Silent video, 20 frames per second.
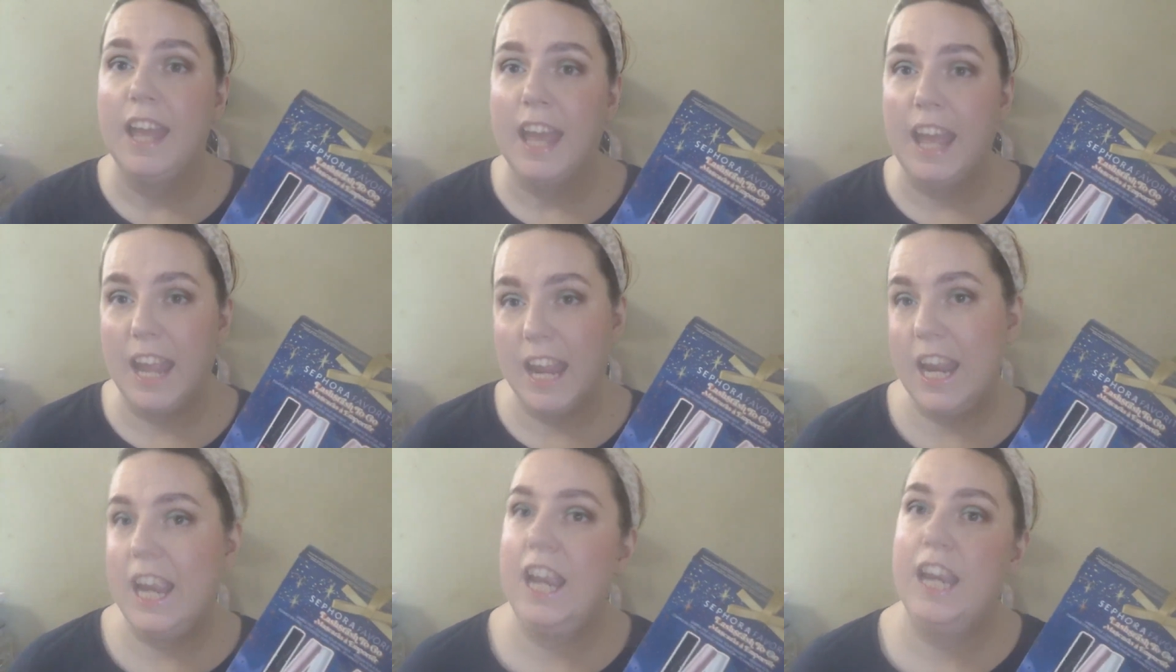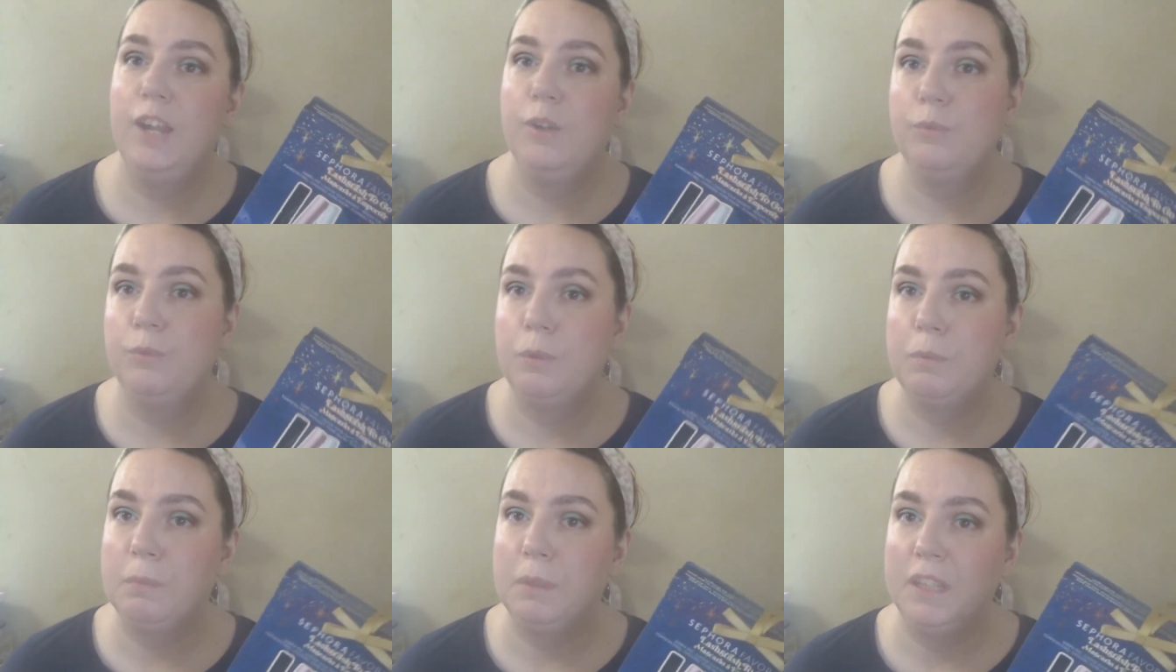and
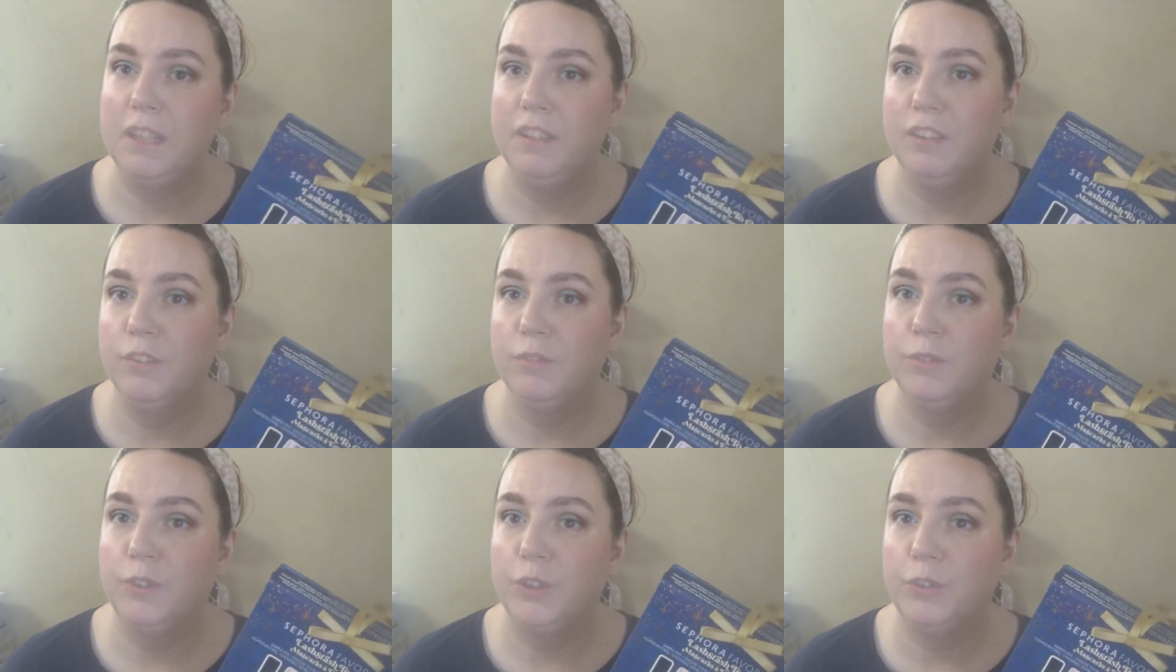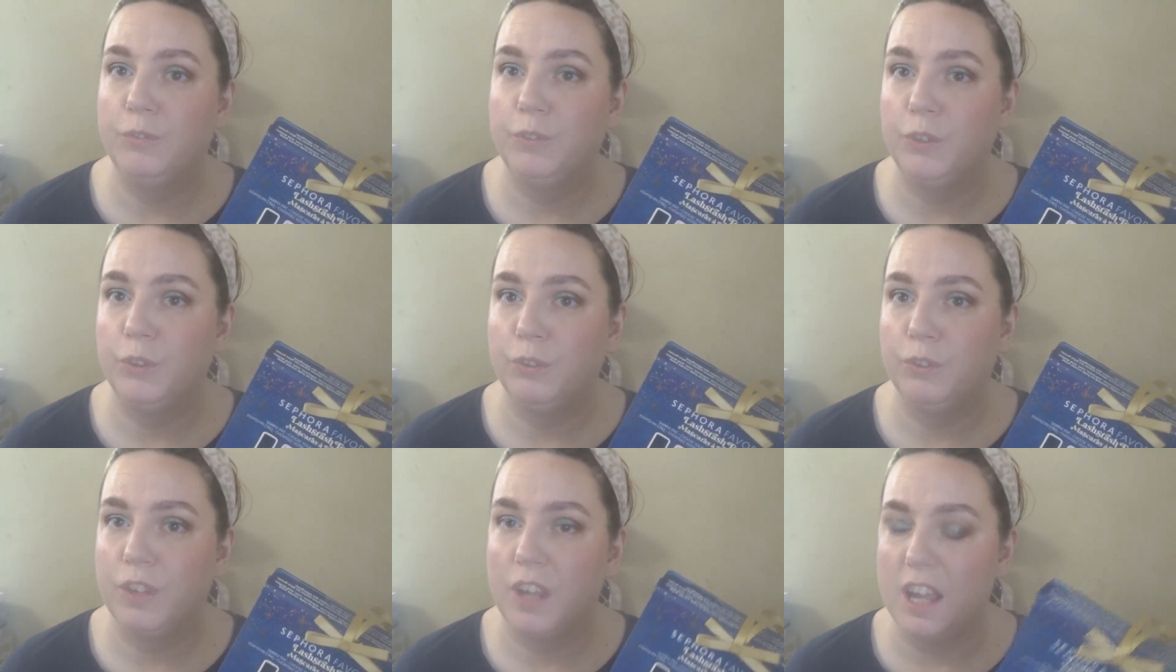replace it for a
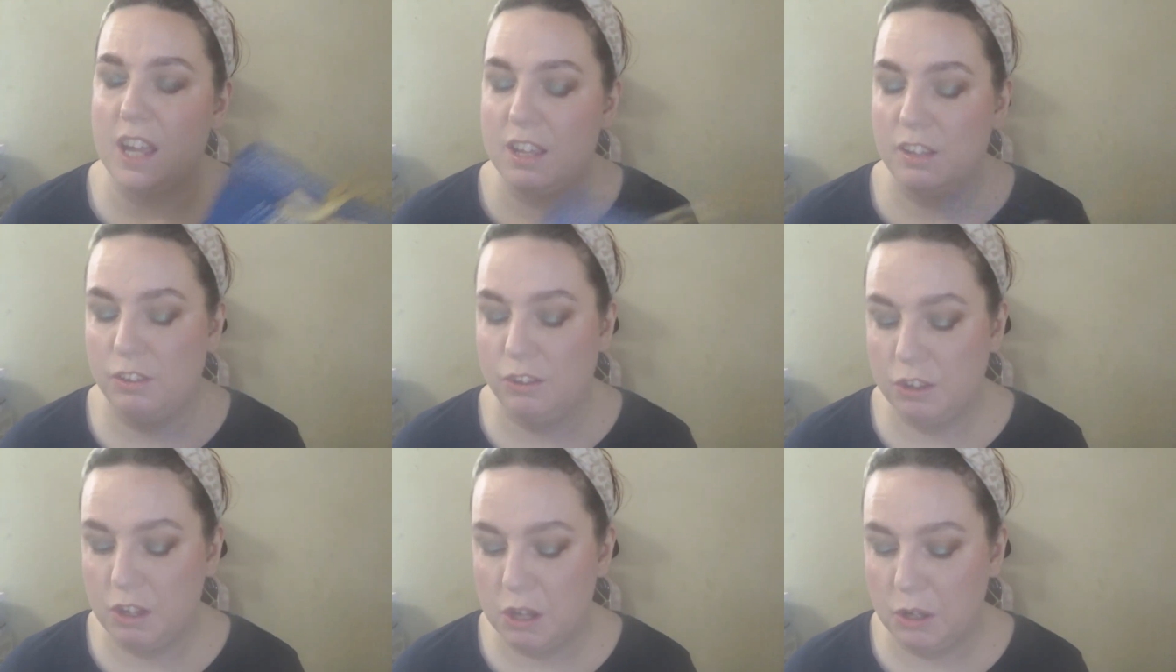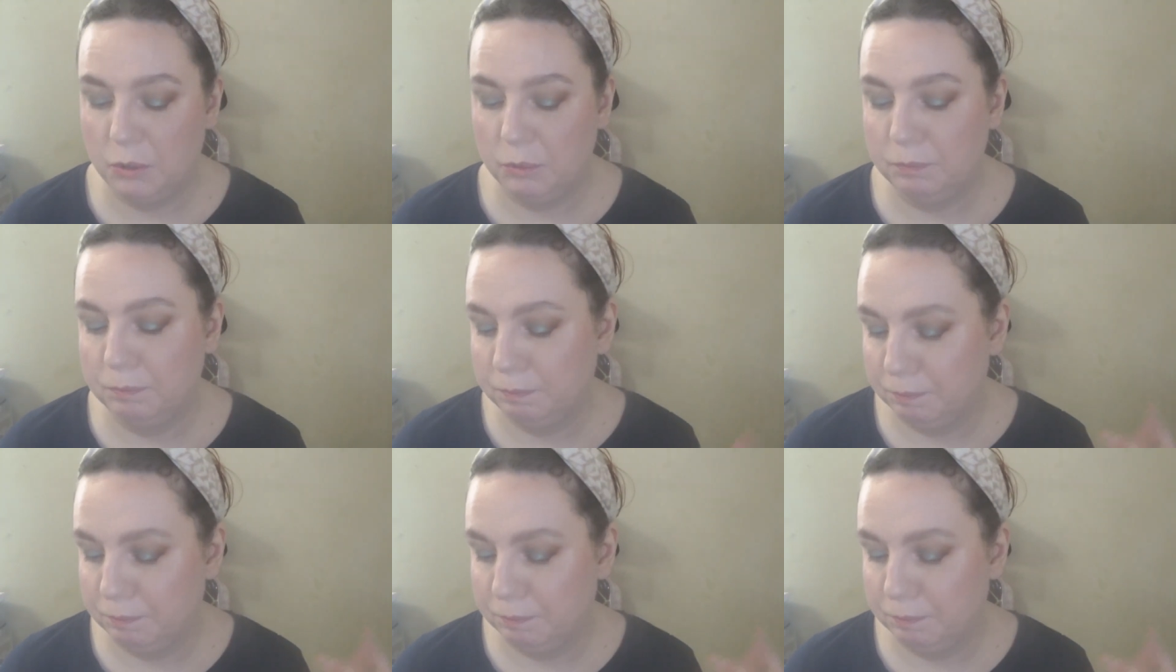full size. So